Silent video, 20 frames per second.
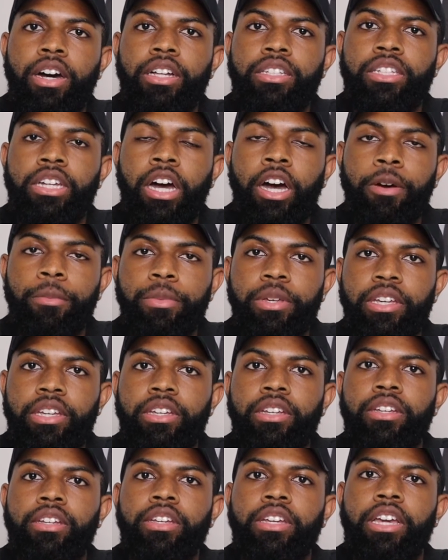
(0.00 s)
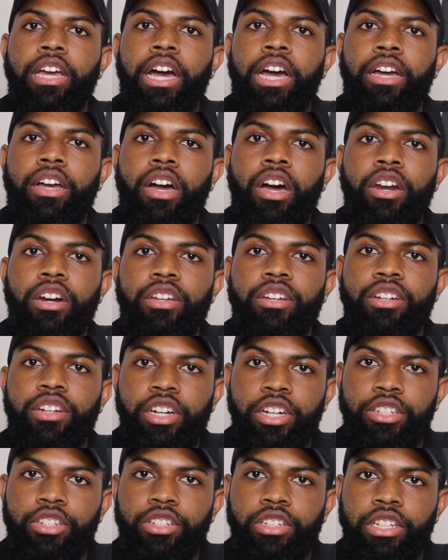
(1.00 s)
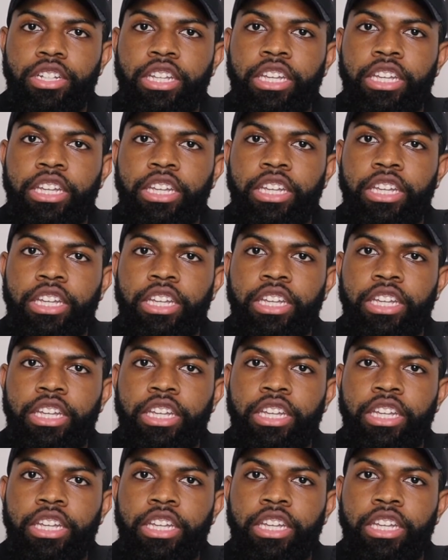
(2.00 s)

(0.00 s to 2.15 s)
Tommy caught a concussion.